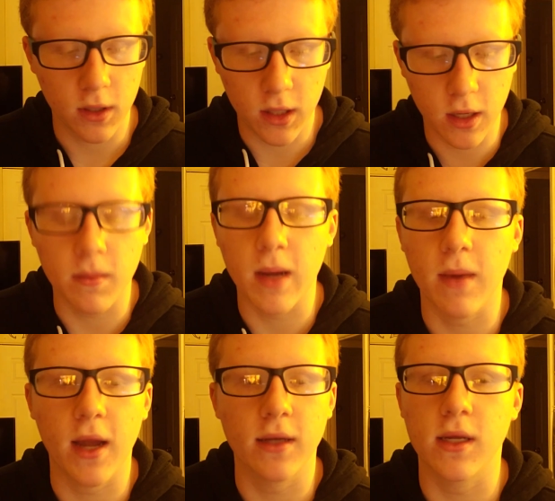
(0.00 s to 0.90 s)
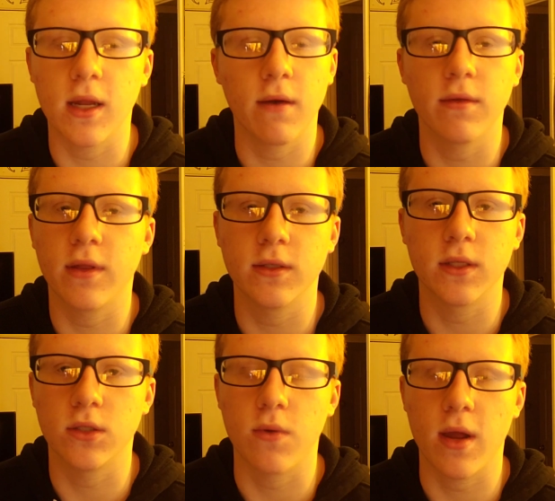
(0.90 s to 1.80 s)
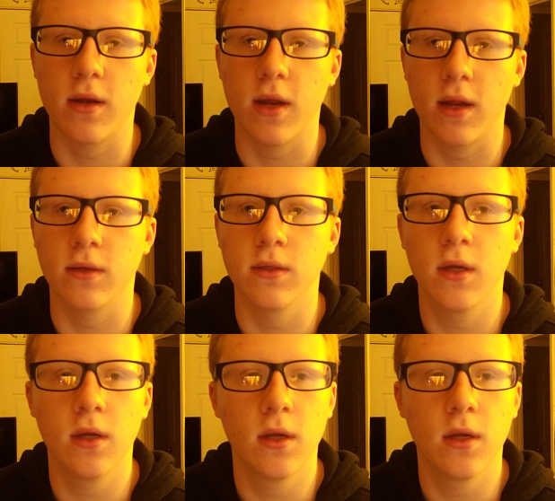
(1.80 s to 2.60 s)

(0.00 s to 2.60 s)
clear my mind and get everything situated. And